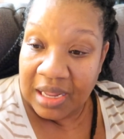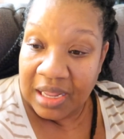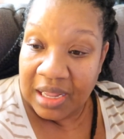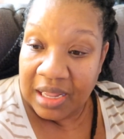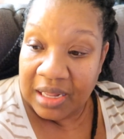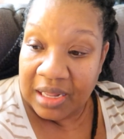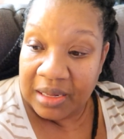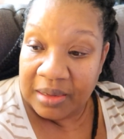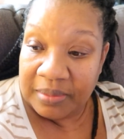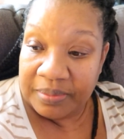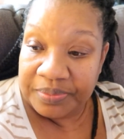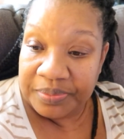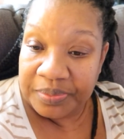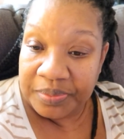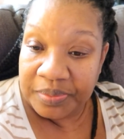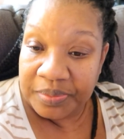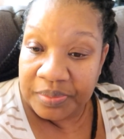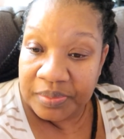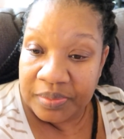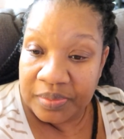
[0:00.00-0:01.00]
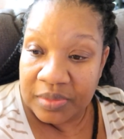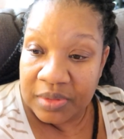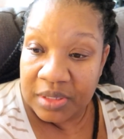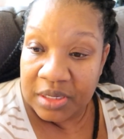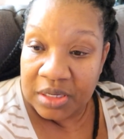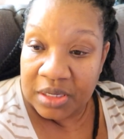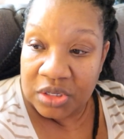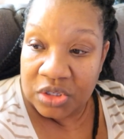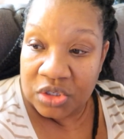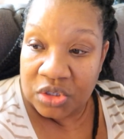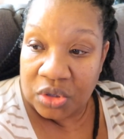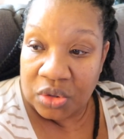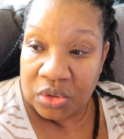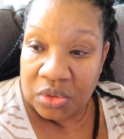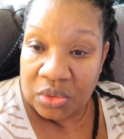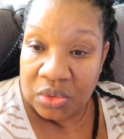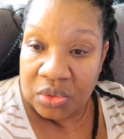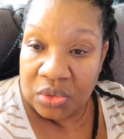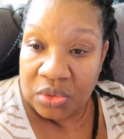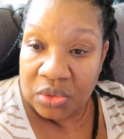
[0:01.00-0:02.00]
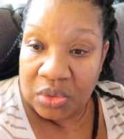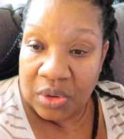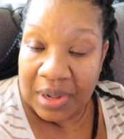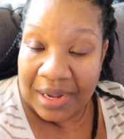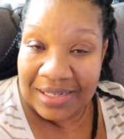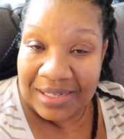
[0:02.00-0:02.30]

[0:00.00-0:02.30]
Um, so I